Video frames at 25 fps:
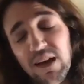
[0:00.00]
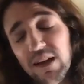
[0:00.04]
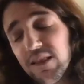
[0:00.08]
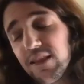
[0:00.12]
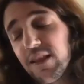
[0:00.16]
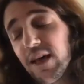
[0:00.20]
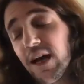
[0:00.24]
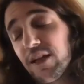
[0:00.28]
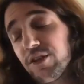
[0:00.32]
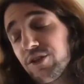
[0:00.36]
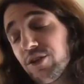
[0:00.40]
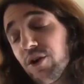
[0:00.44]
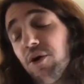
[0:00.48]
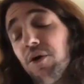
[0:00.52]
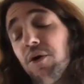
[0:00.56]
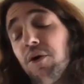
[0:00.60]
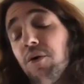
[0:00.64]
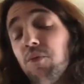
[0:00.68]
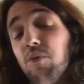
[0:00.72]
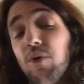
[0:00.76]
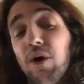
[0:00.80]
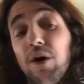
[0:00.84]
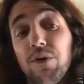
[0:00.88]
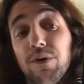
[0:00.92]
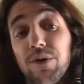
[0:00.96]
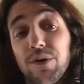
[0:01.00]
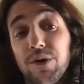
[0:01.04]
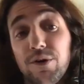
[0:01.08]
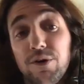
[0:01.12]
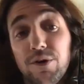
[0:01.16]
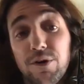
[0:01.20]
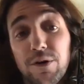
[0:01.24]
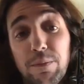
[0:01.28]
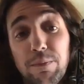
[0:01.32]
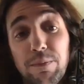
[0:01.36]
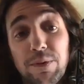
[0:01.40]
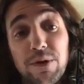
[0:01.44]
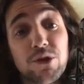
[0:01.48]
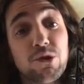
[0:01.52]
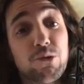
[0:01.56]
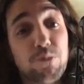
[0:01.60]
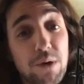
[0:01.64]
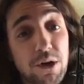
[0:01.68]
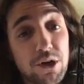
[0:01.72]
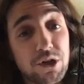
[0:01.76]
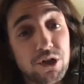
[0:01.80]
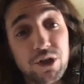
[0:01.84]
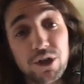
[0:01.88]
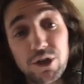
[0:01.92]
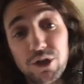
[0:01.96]
That's all well and good, but
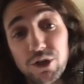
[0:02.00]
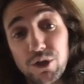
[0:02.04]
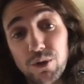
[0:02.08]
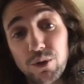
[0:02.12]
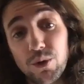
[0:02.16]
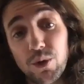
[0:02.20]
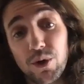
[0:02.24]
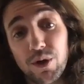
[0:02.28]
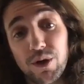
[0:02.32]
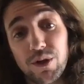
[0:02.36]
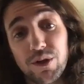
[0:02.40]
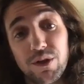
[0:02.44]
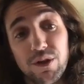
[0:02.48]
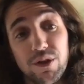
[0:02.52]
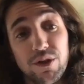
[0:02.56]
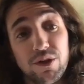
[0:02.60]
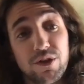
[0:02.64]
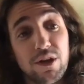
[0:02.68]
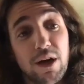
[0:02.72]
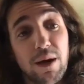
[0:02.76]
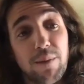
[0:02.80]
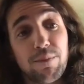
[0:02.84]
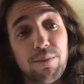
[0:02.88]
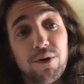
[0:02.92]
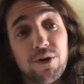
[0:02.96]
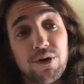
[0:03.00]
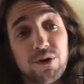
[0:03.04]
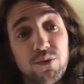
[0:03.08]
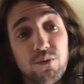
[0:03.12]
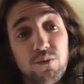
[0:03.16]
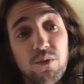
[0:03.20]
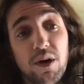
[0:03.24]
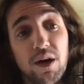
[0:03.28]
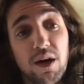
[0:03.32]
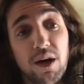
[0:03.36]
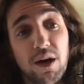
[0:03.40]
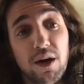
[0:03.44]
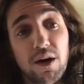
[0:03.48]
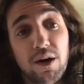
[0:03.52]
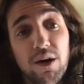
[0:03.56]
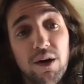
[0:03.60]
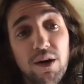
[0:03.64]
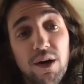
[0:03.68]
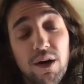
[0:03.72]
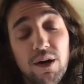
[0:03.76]
especially as you look at these numbers where